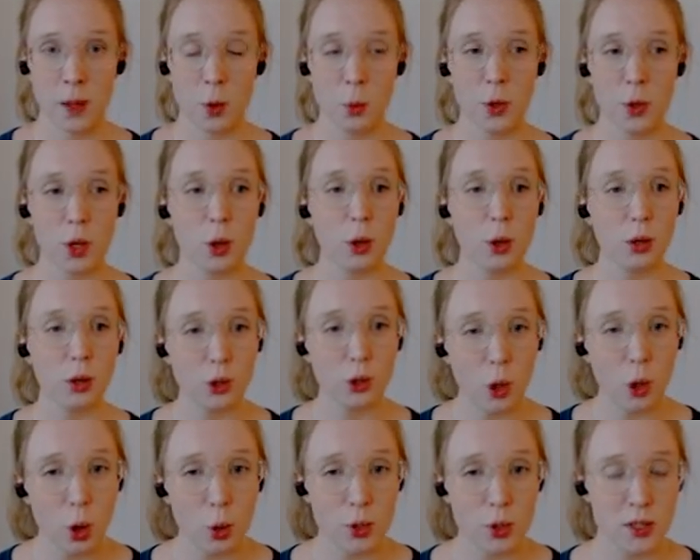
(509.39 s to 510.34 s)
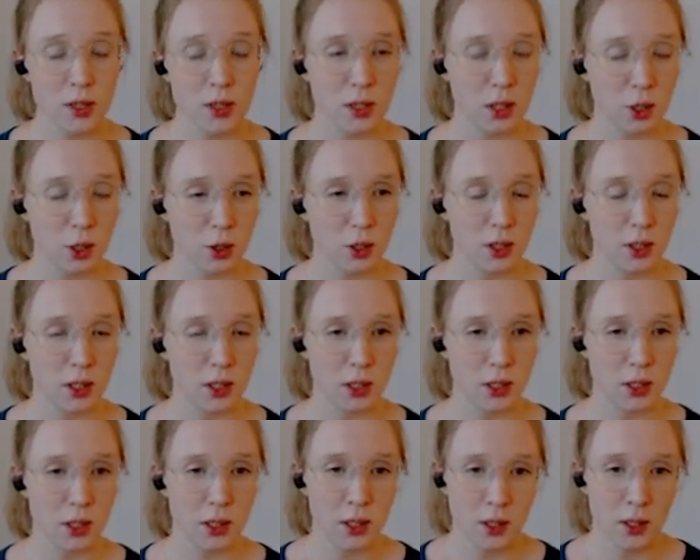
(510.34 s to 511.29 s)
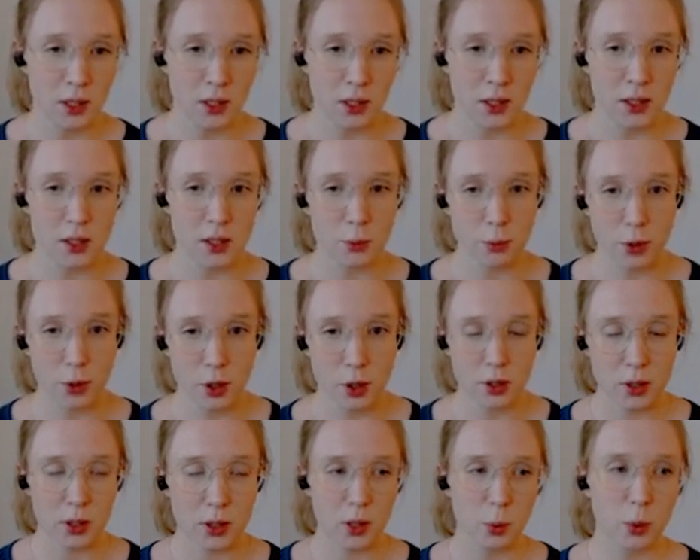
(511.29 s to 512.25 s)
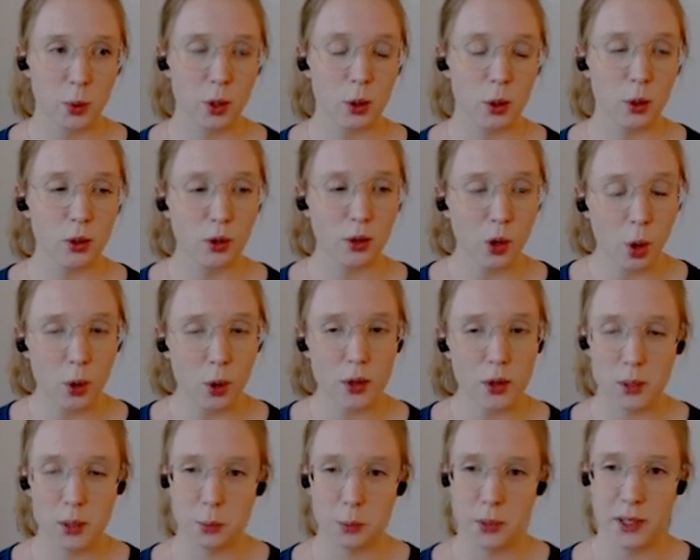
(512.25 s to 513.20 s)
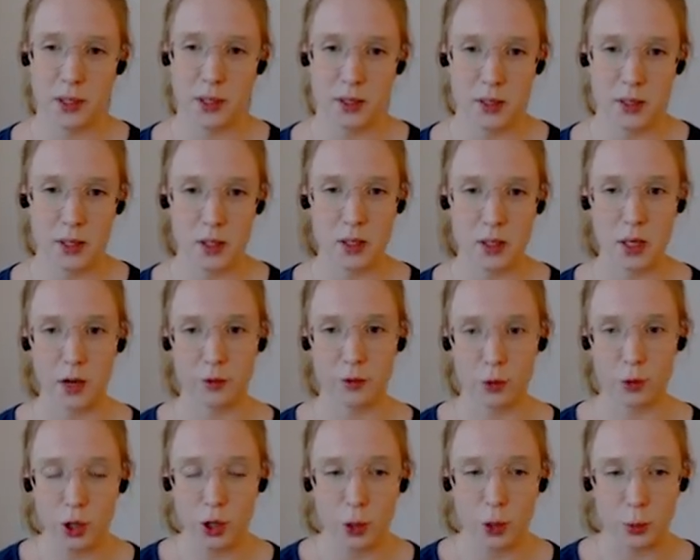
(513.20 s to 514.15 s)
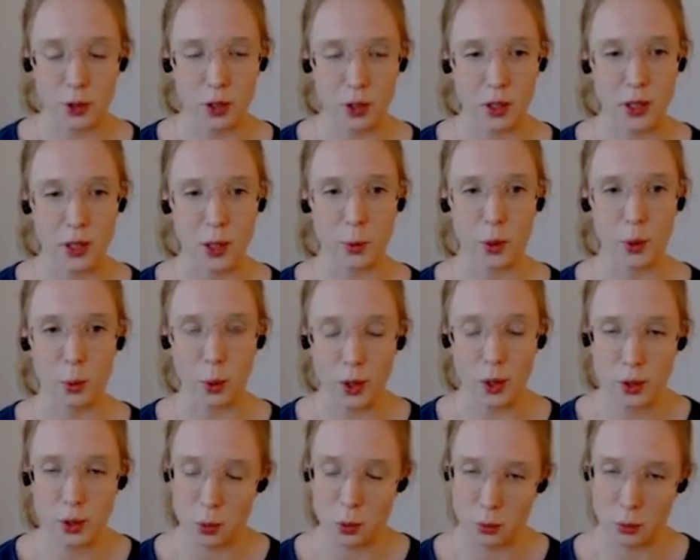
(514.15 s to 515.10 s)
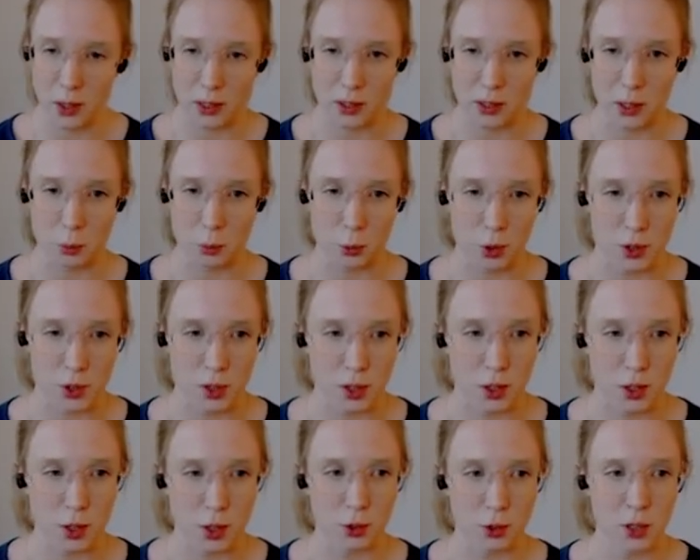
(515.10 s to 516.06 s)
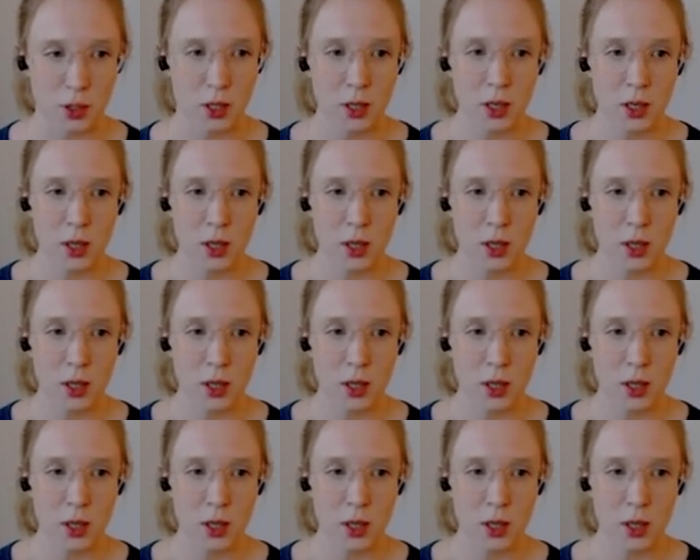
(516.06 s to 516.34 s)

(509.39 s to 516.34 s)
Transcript: We all know security is important and we all know that PLCs are vulnerable and we want to make them more secure.